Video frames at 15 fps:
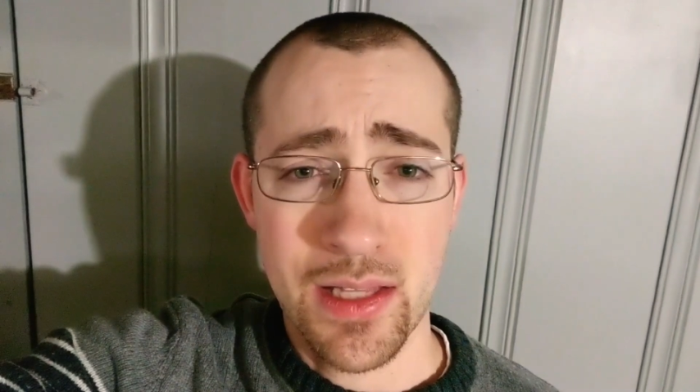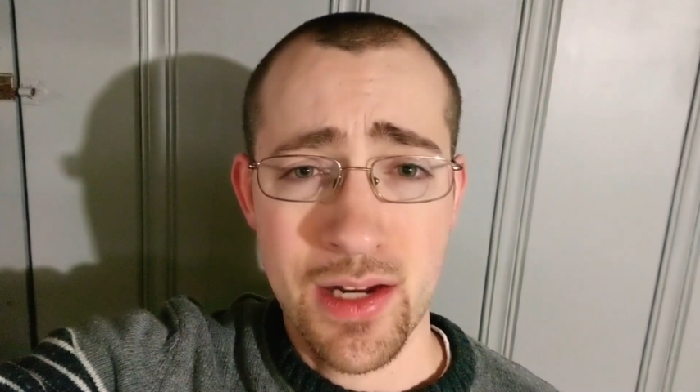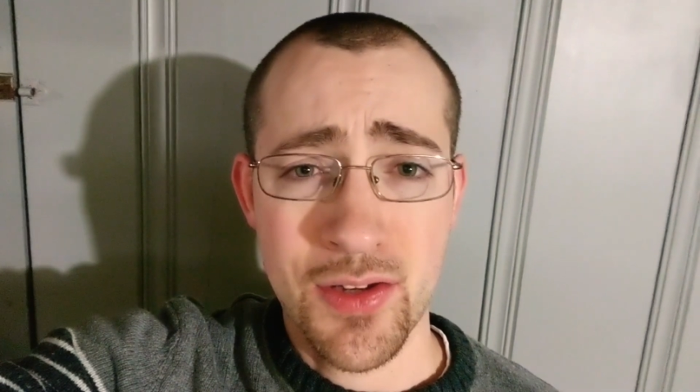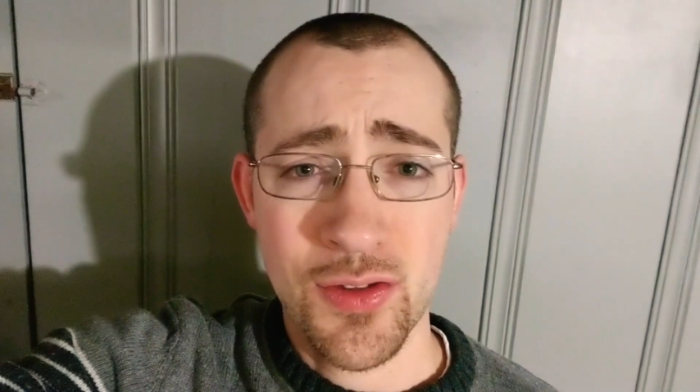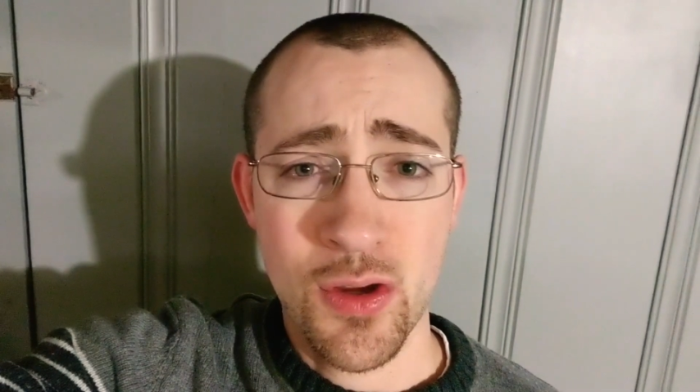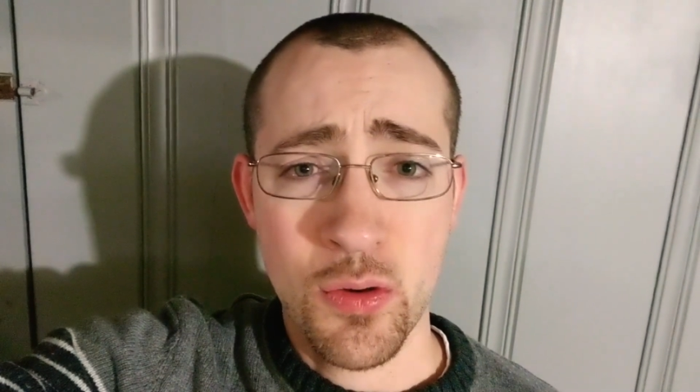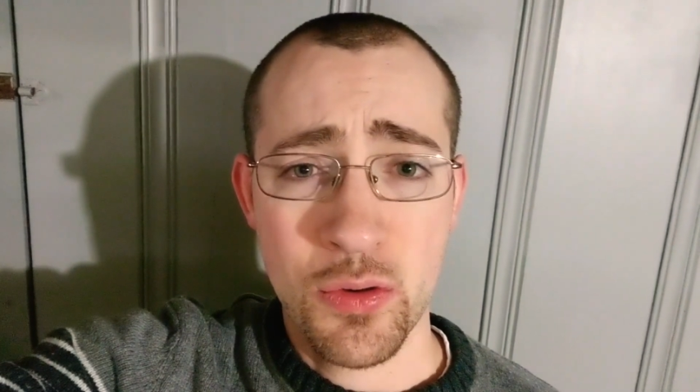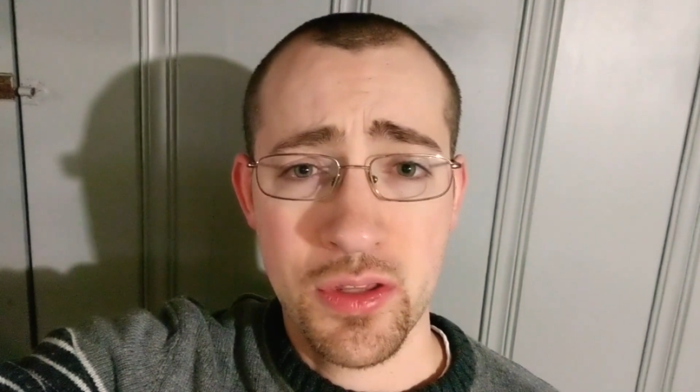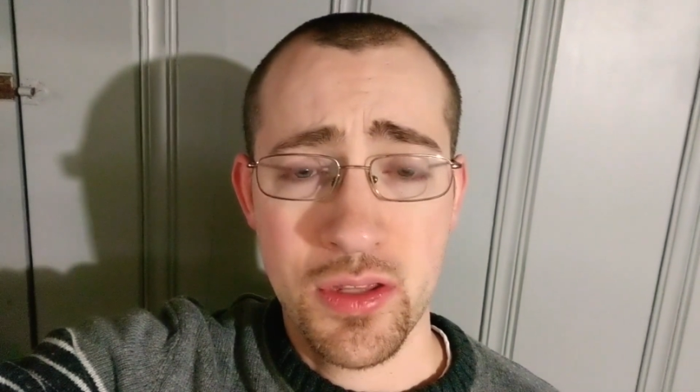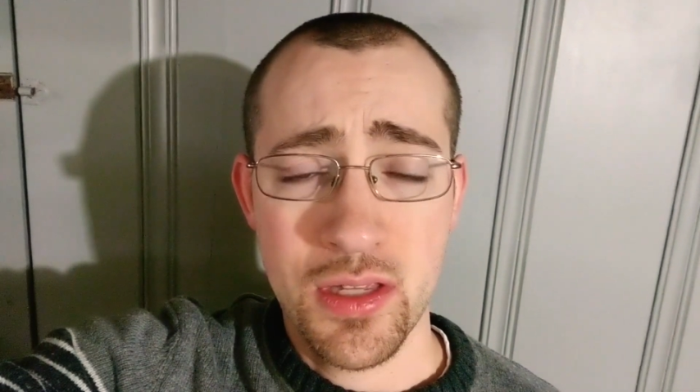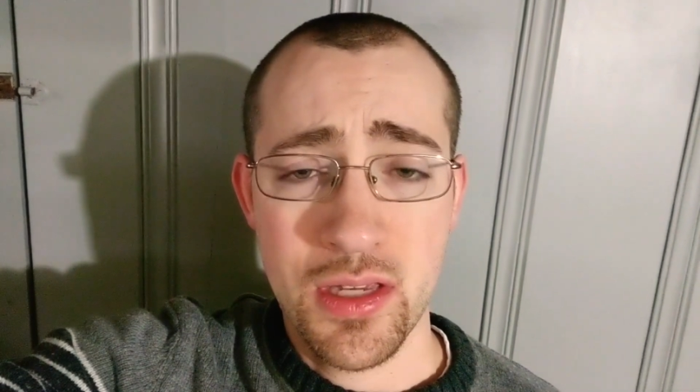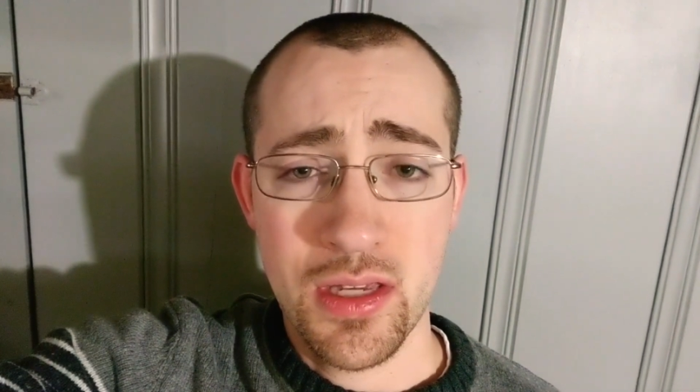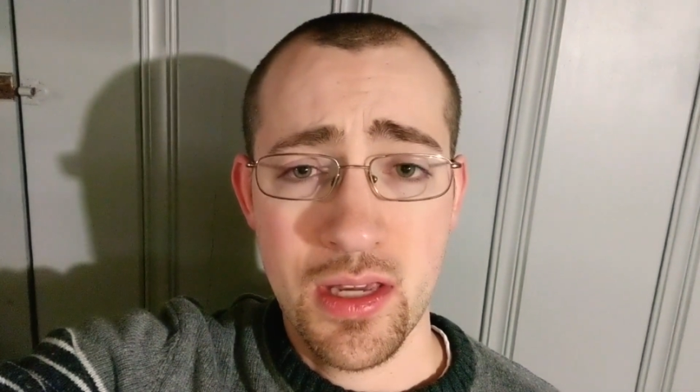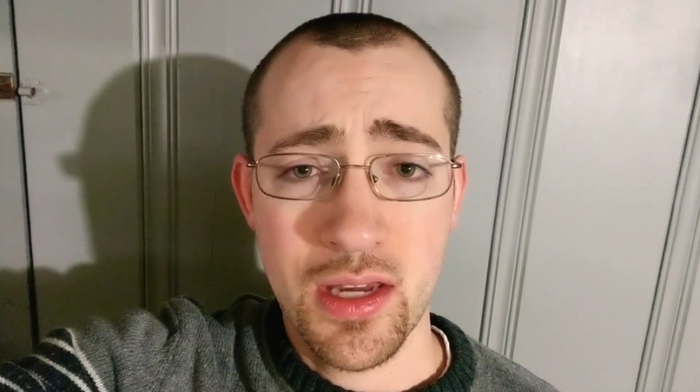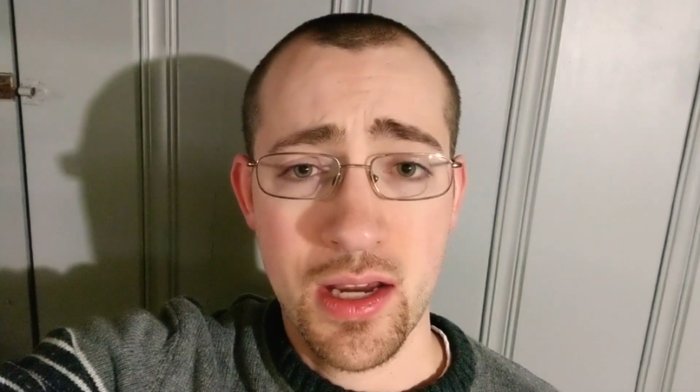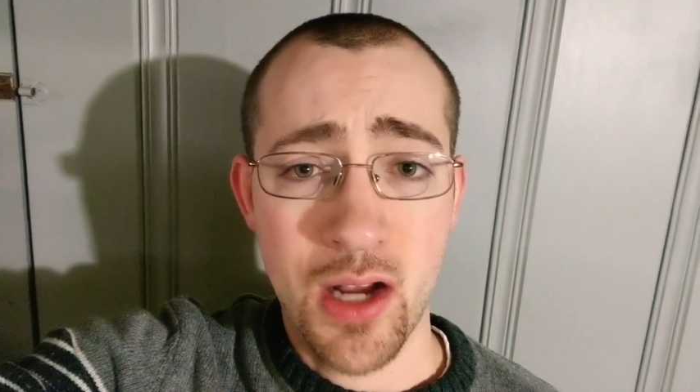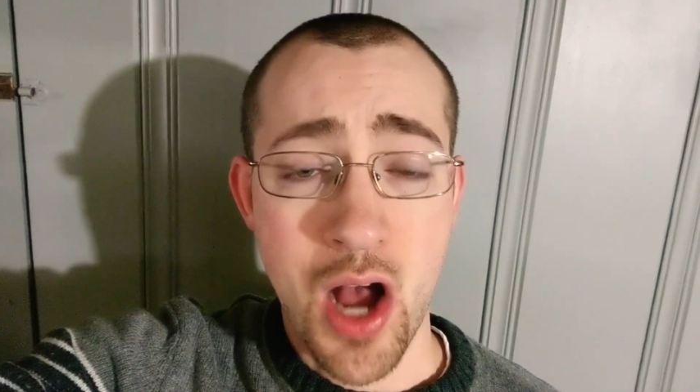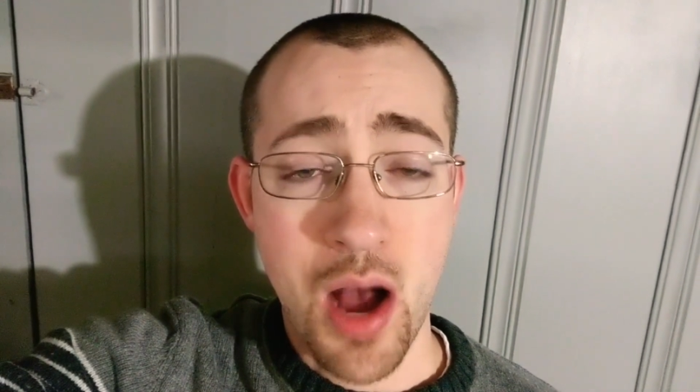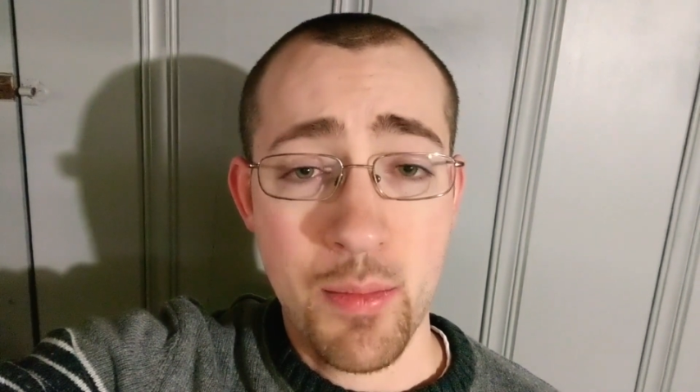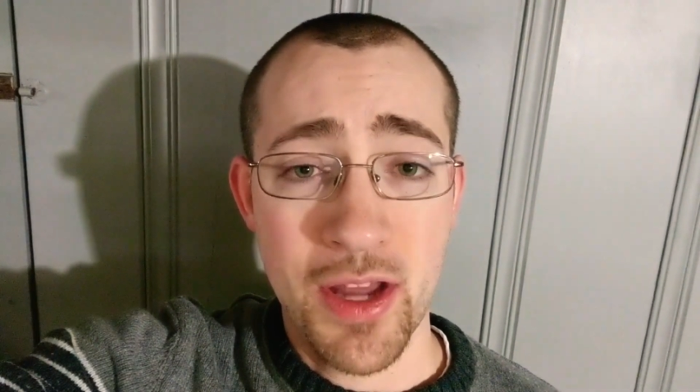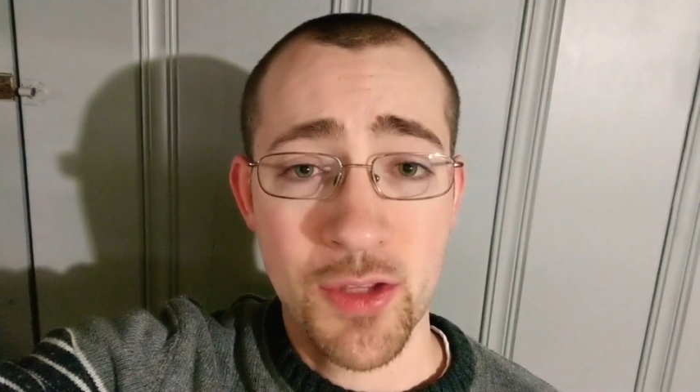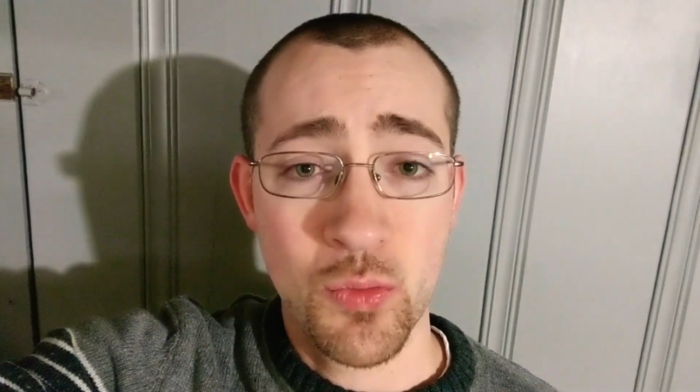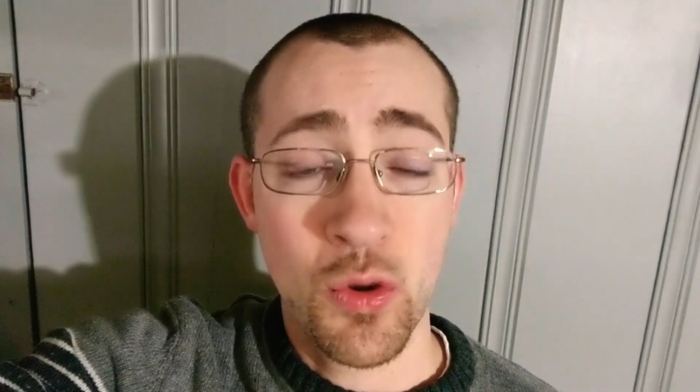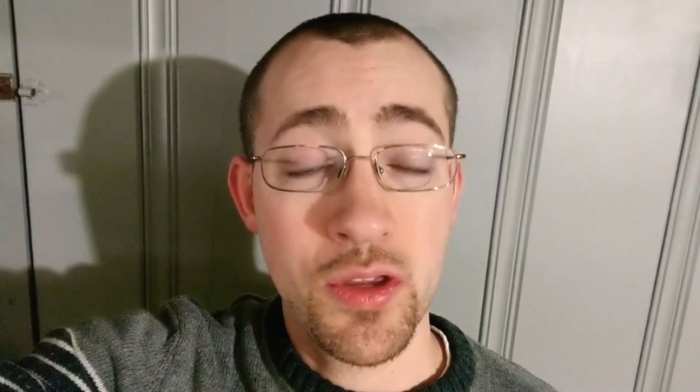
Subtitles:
Let us know in the comments